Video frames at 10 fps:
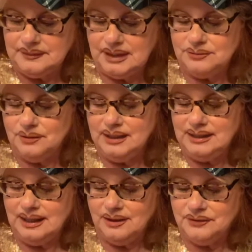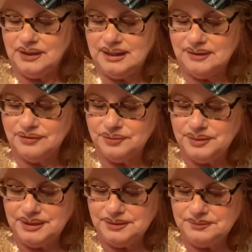And right now, the
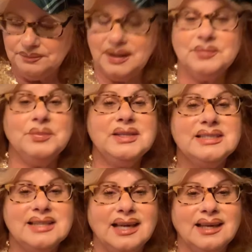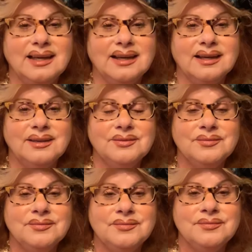government might be saying,
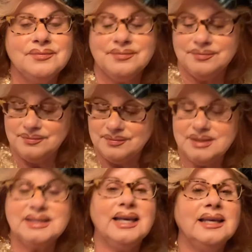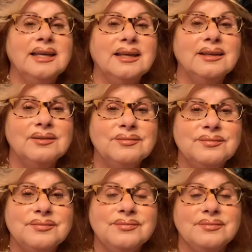stay in
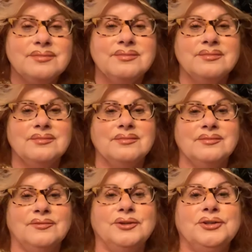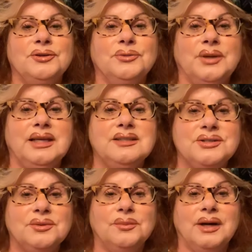for 2 weeks
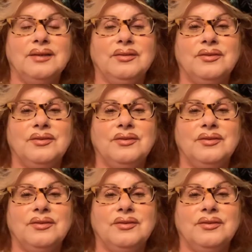to a month.